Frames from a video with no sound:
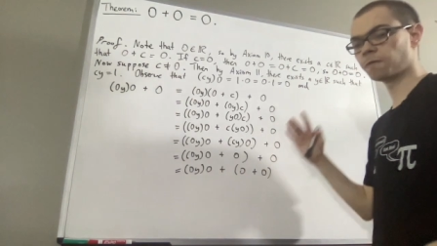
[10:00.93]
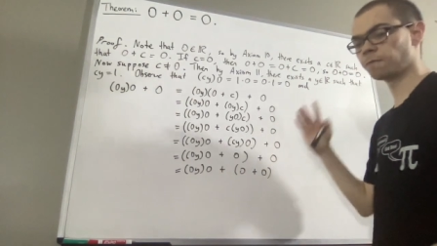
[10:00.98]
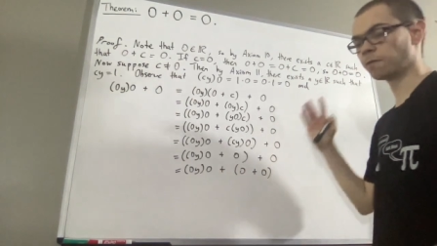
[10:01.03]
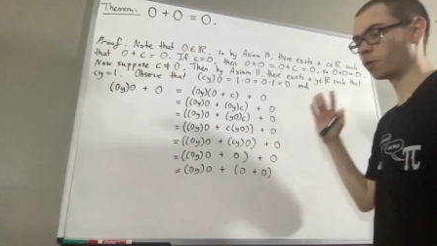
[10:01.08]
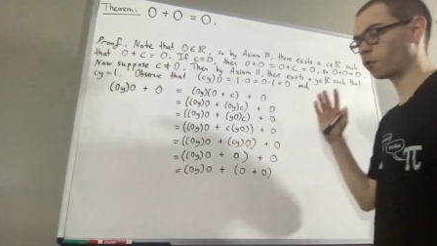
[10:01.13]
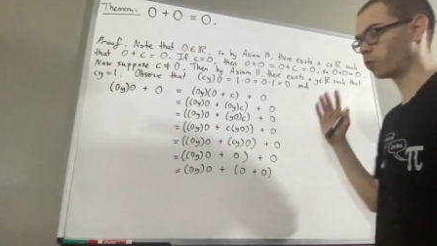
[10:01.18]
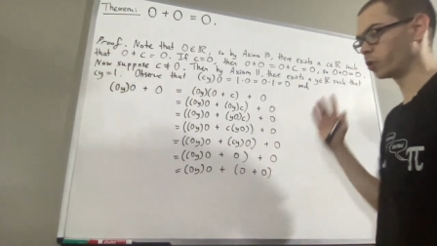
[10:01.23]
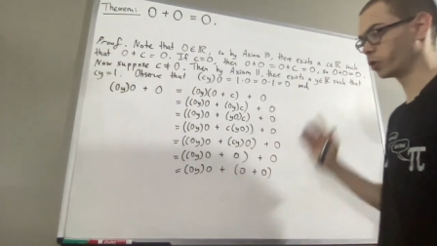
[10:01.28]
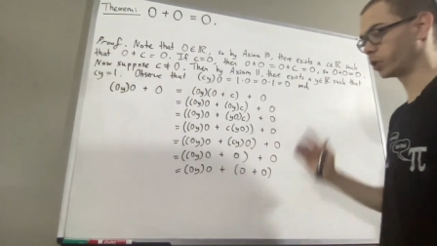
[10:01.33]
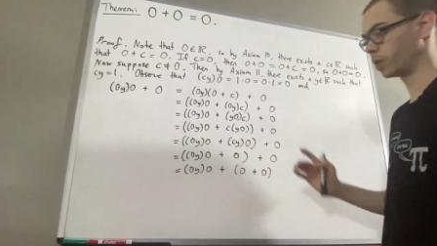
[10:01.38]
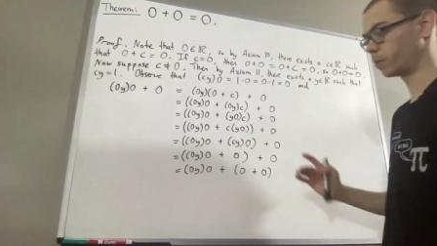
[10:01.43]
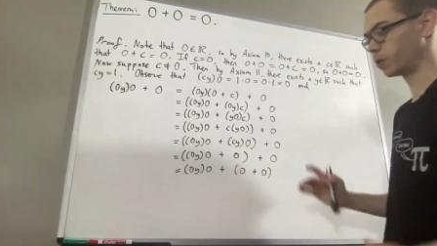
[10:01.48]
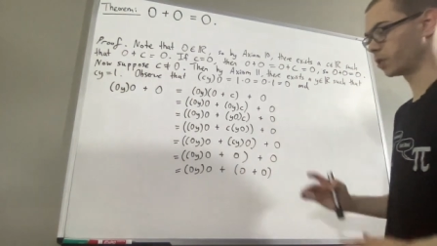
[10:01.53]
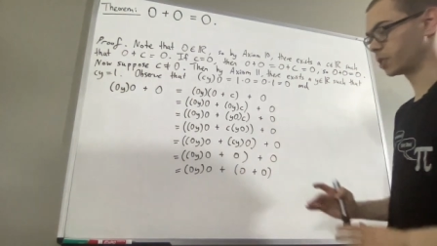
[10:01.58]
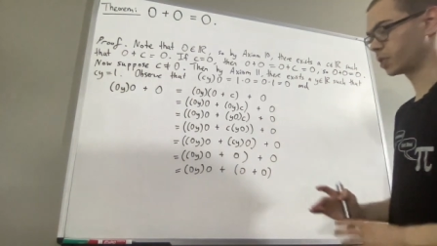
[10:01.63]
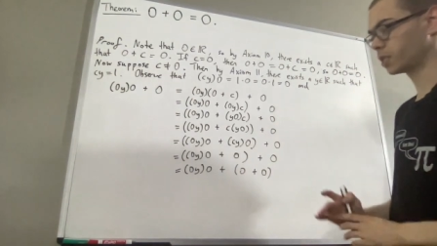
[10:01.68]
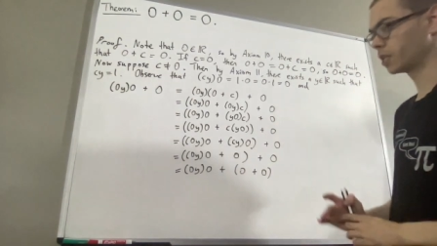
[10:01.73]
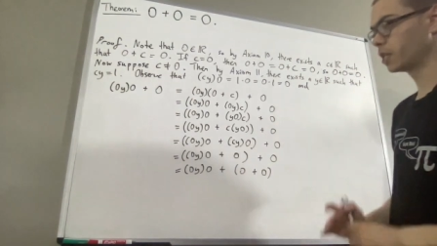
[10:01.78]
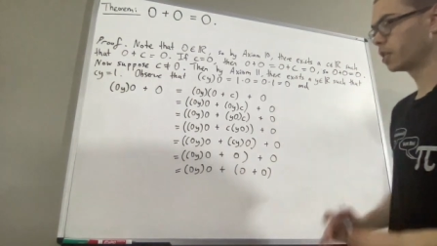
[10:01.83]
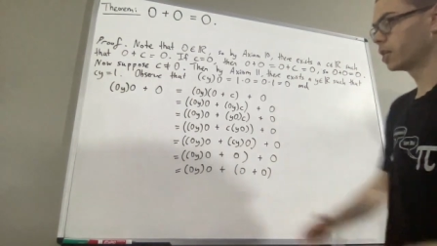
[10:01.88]
for real
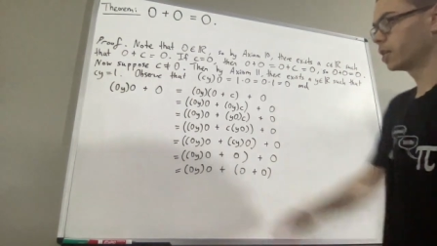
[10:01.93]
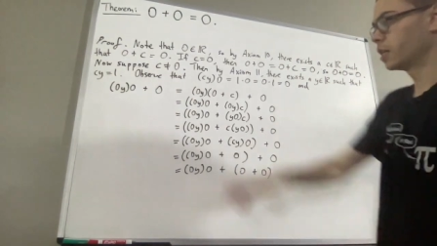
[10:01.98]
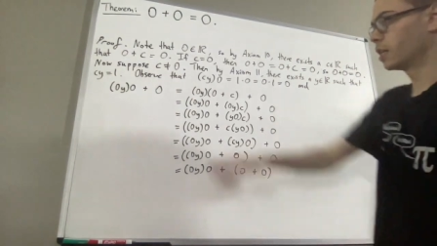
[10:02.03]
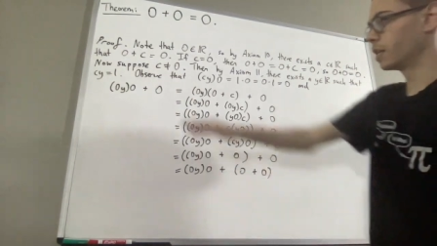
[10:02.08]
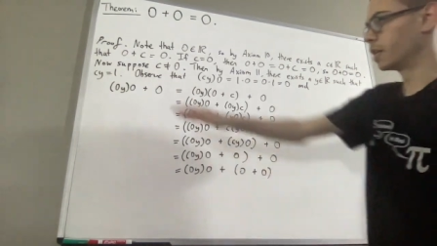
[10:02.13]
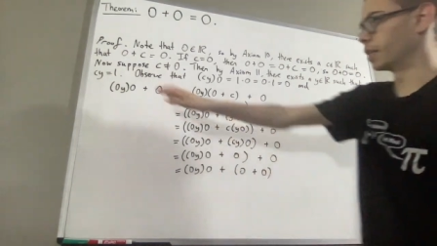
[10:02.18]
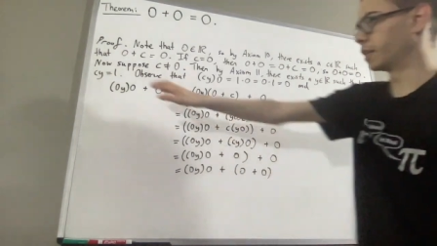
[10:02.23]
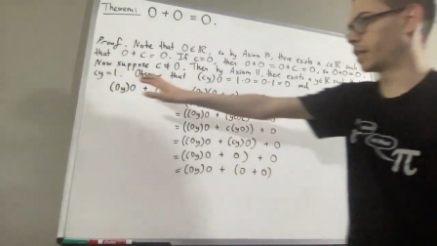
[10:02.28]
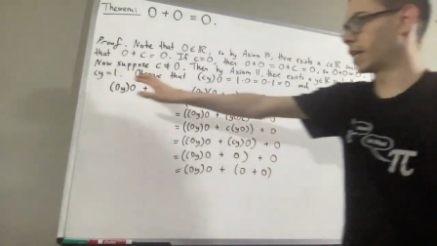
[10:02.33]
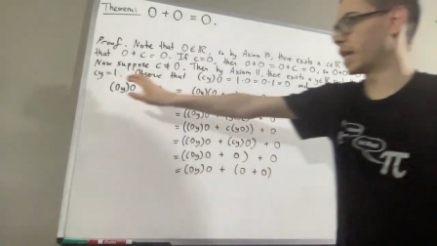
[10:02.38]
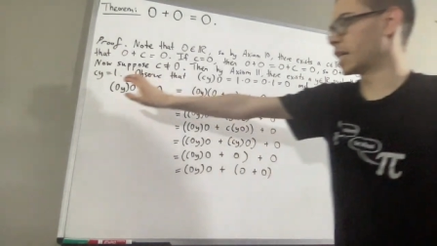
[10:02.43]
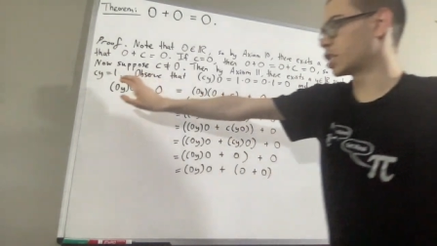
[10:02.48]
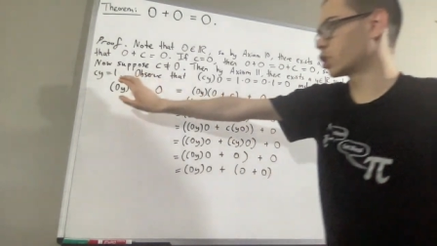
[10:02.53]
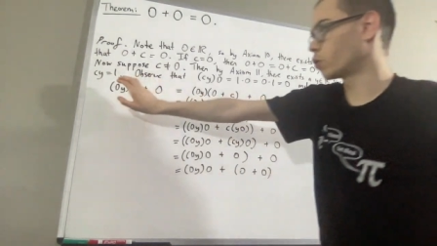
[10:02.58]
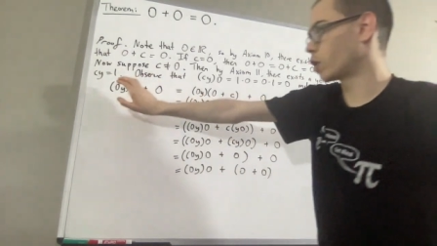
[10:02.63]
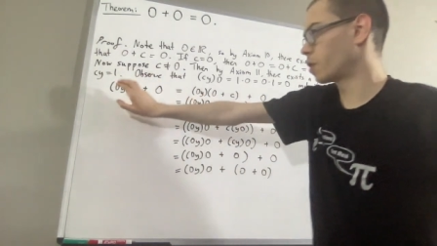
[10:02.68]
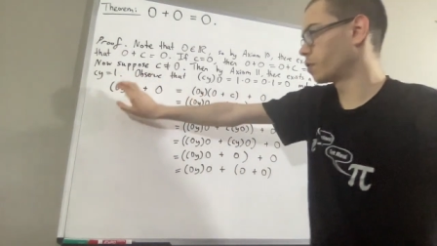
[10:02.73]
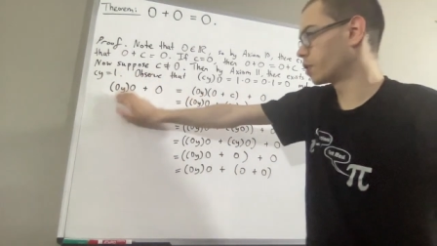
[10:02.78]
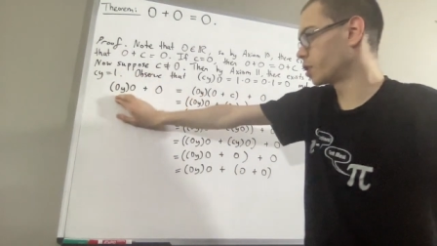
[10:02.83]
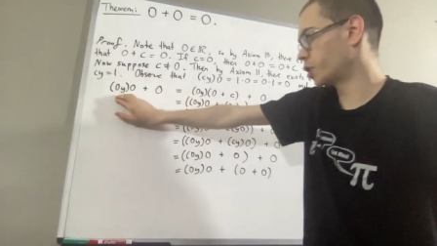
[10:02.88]
numbers and cancel
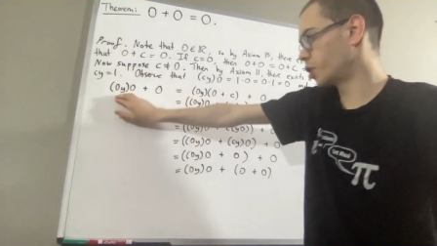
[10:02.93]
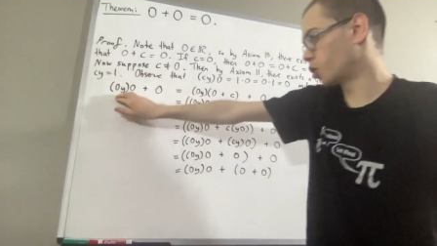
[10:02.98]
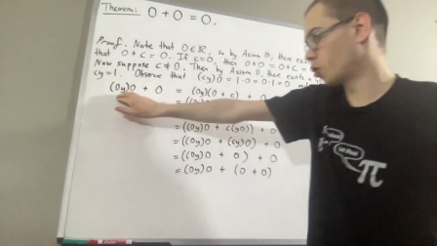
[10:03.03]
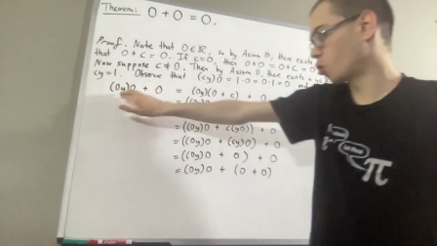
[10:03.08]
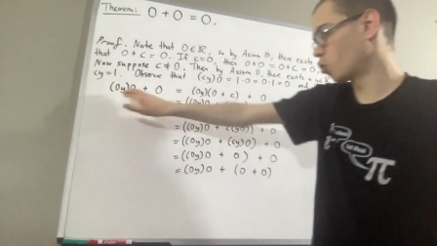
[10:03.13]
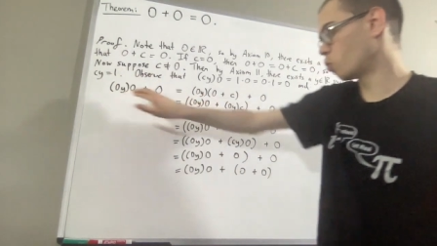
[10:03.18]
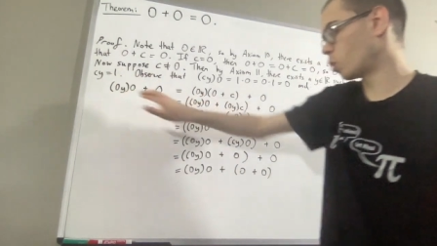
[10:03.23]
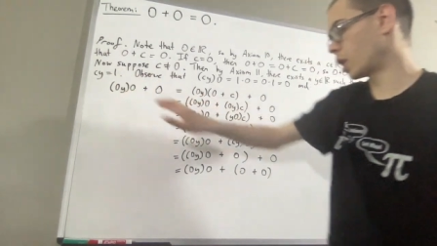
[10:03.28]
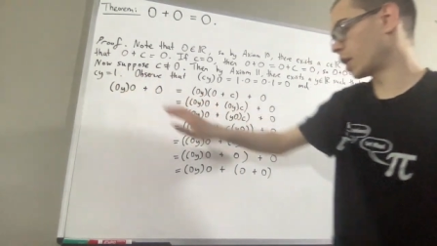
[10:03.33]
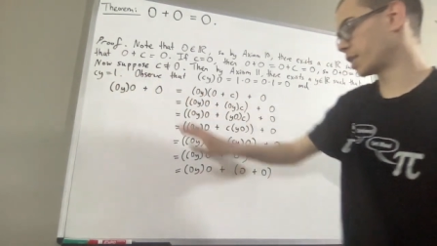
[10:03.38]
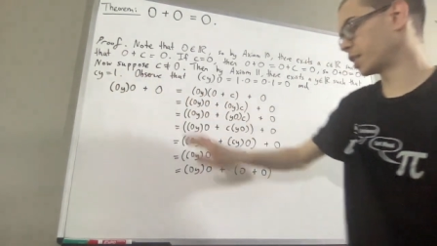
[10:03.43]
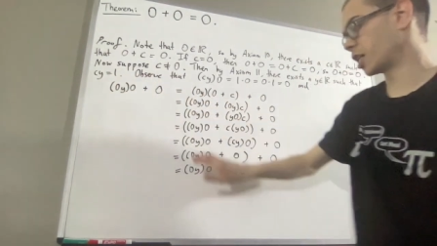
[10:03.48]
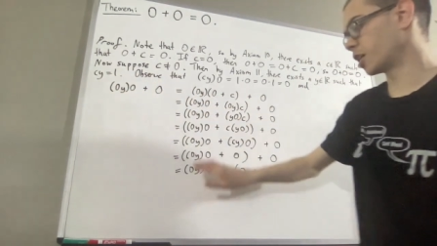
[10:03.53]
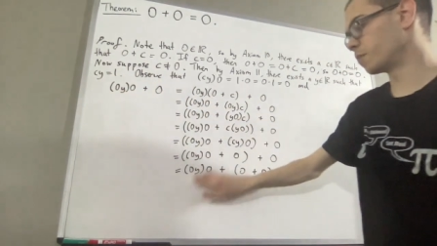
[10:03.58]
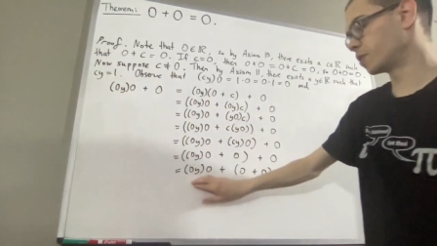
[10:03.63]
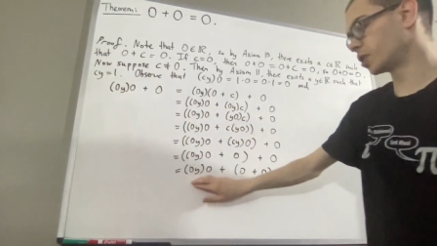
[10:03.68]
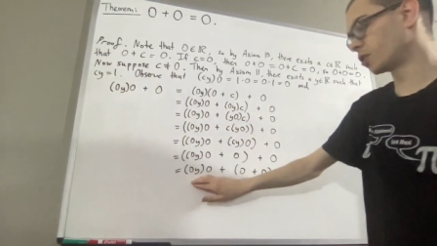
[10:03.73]
out the 0y times